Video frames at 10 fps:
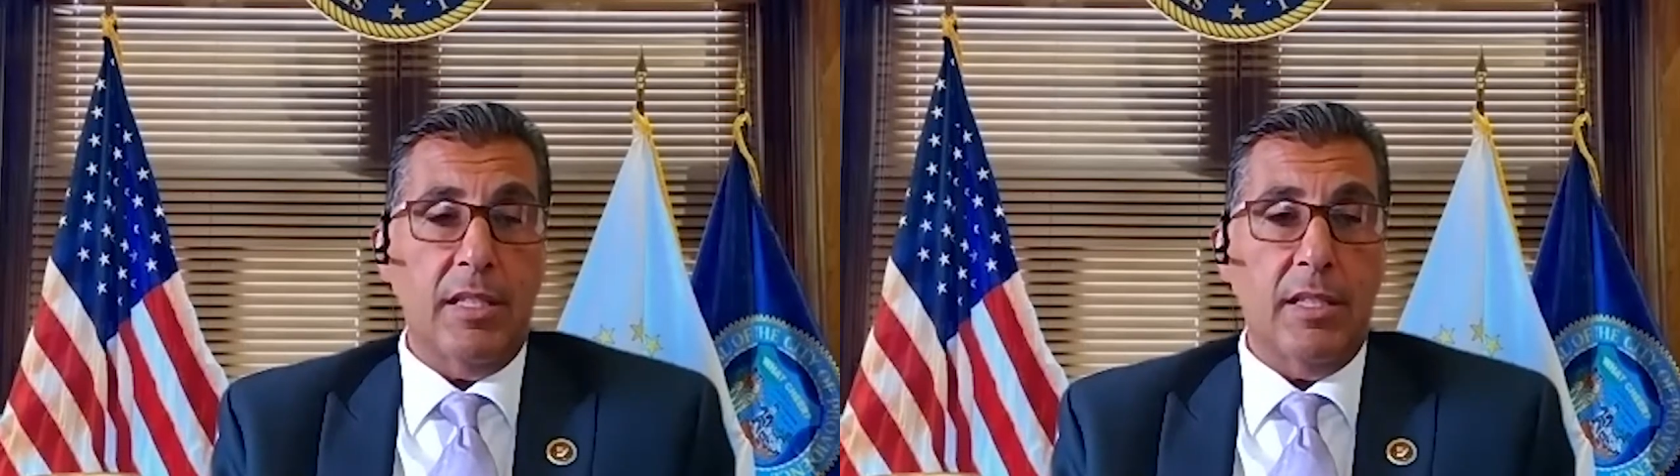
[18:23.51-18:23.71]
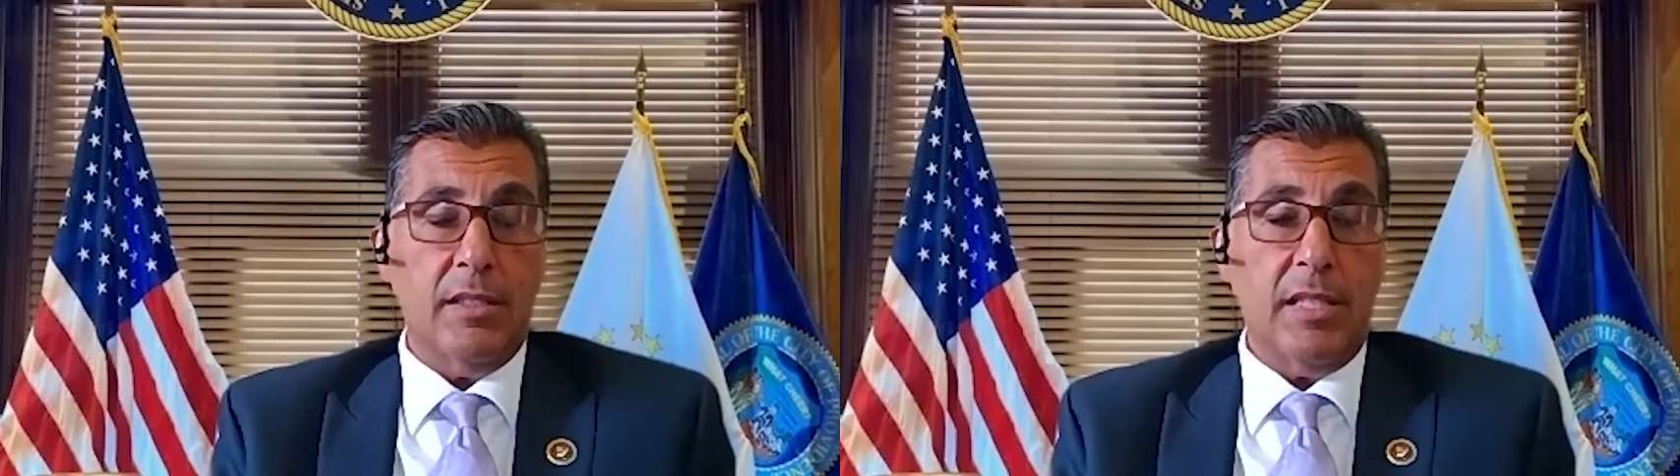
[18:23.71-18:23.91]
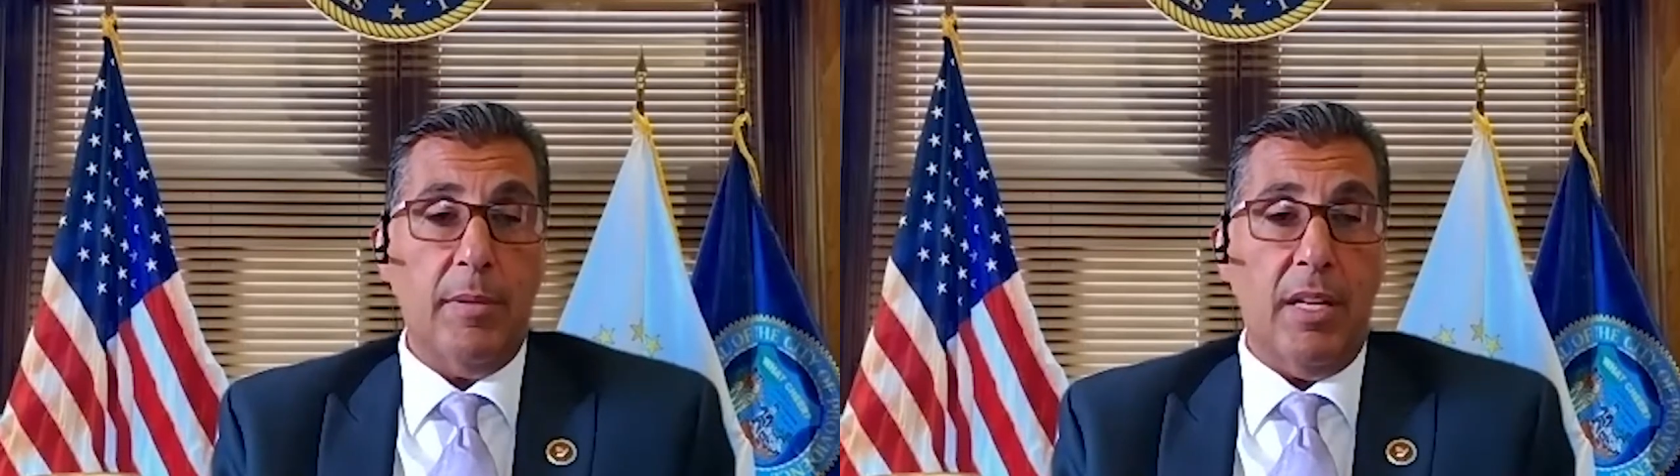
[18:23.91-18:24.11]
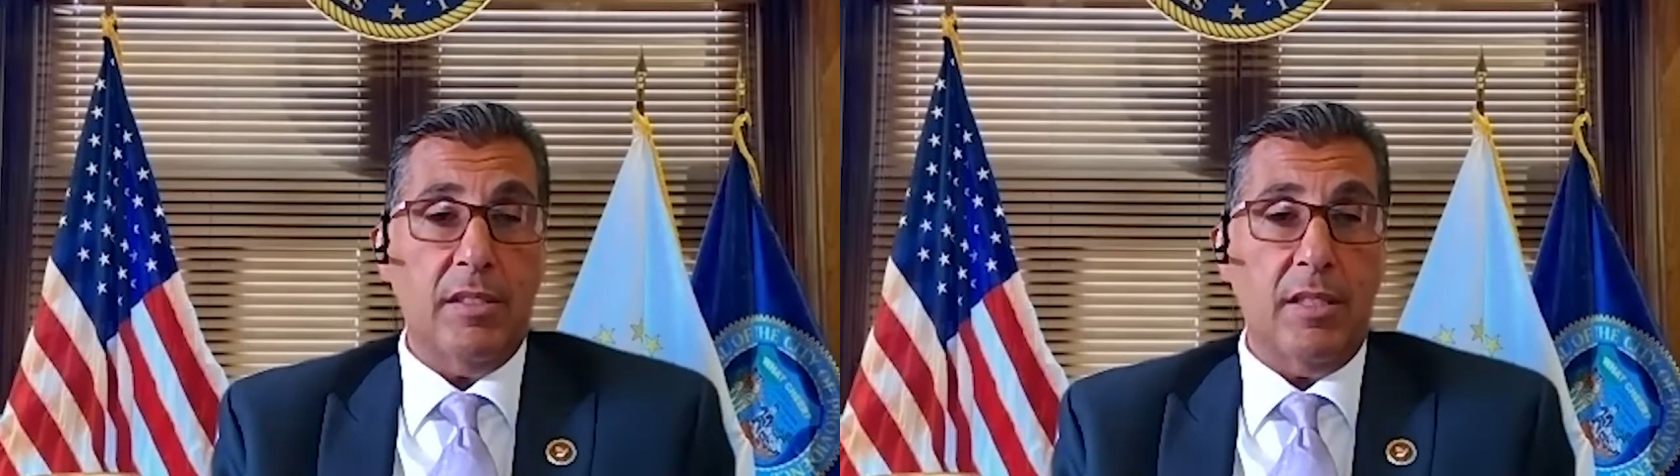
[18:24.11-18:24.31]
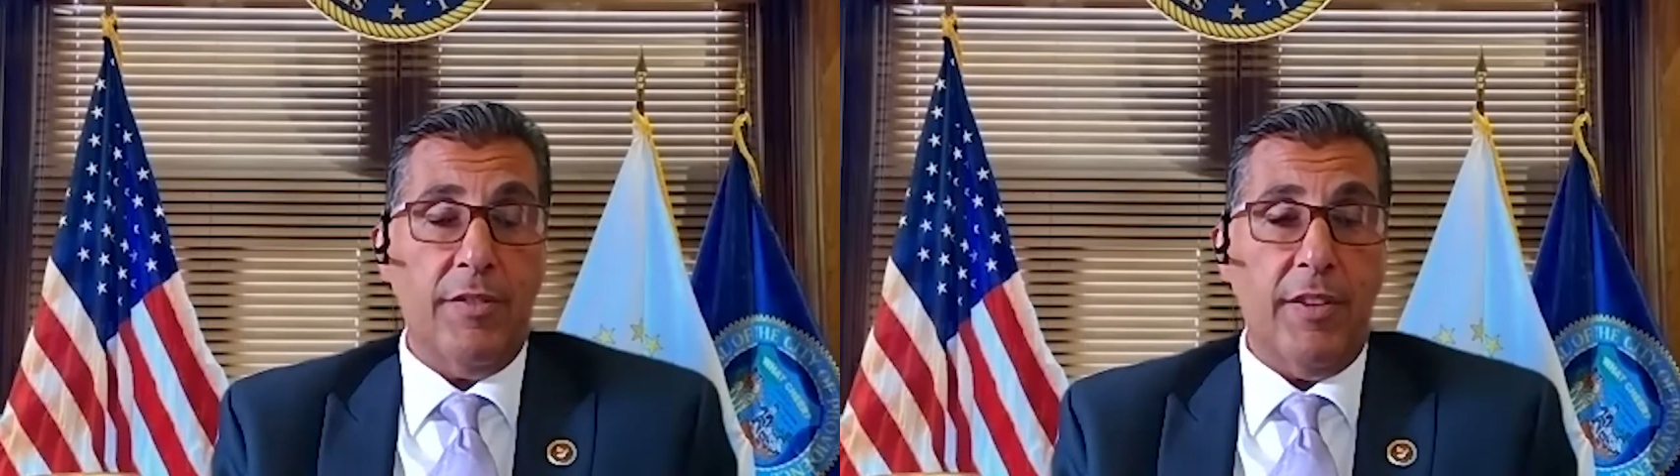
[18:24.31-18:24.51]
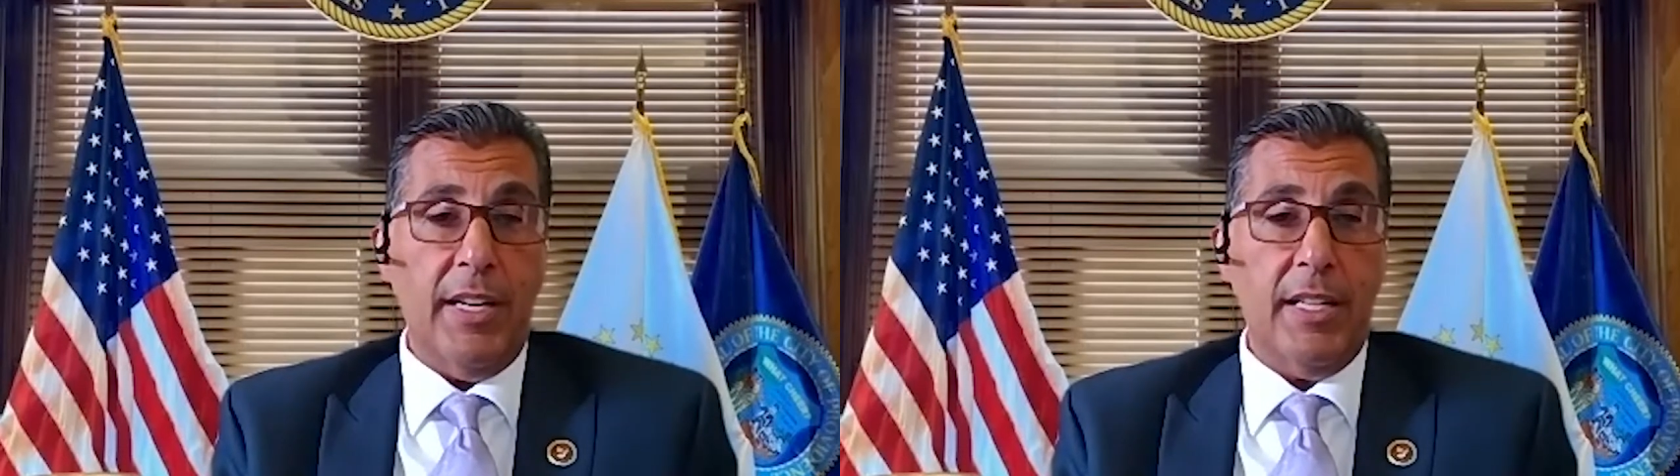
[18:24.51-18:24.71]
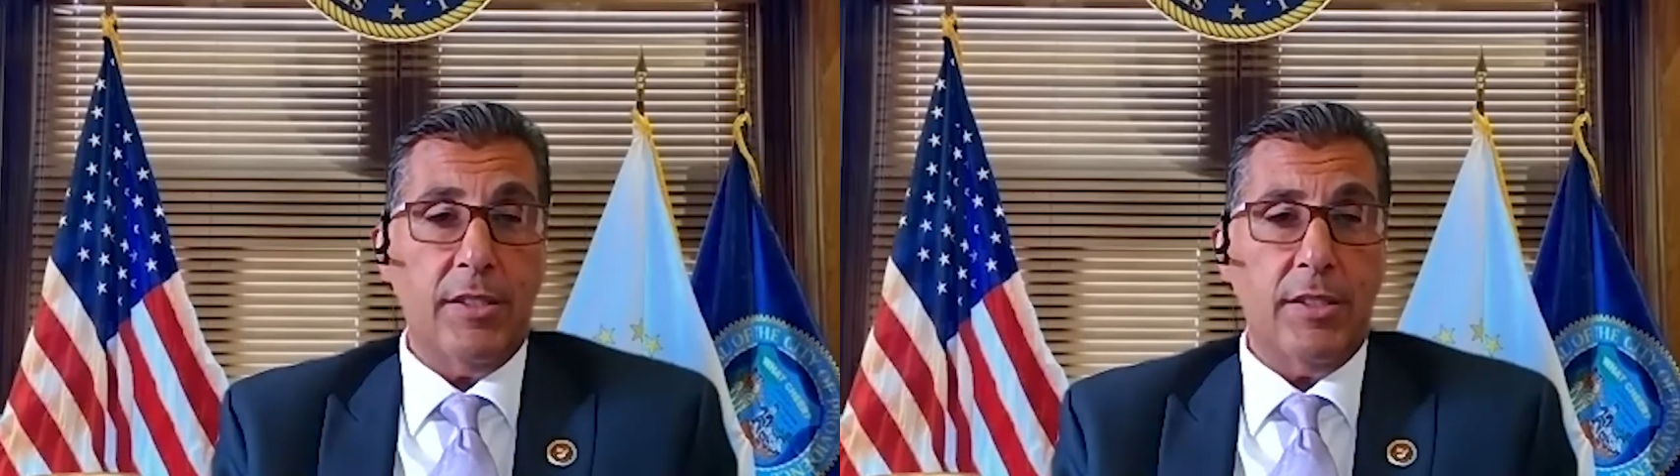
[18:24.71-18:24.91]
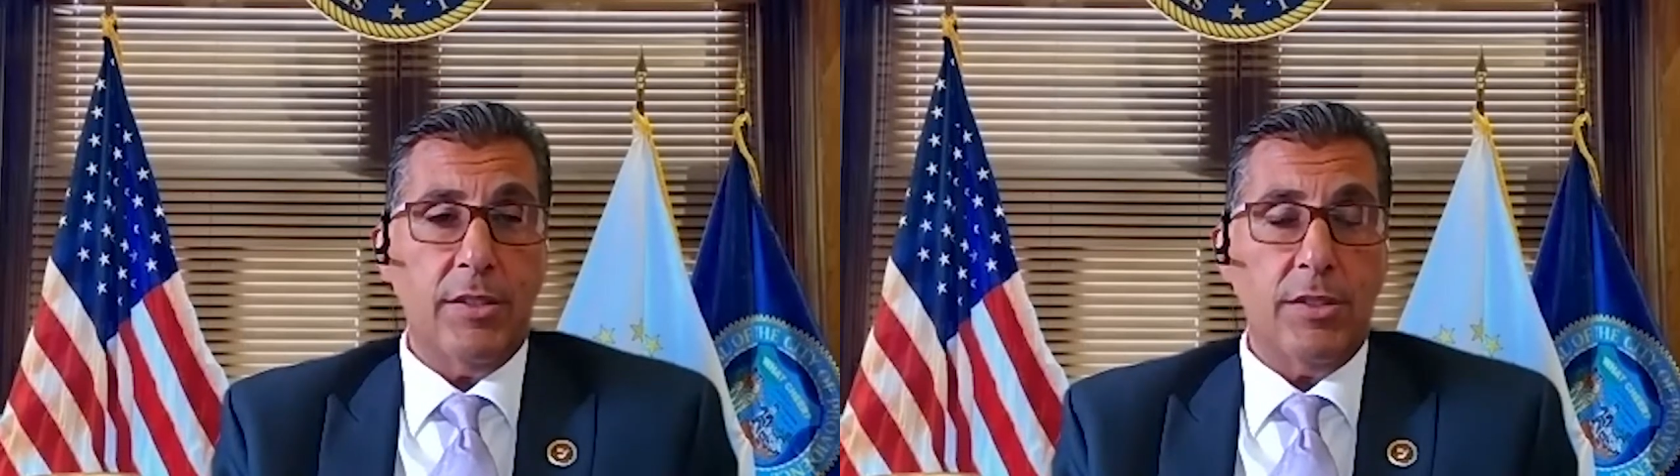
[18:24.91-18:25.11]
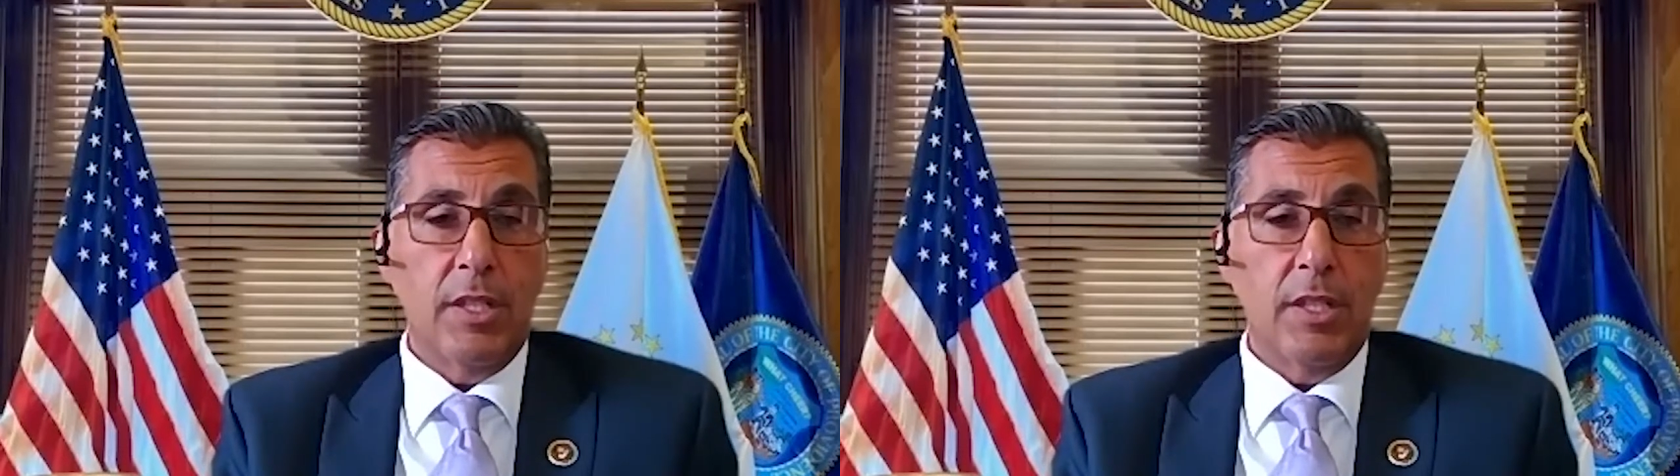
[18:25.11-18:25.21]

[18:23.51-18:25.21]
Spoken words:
to stabilize its finances,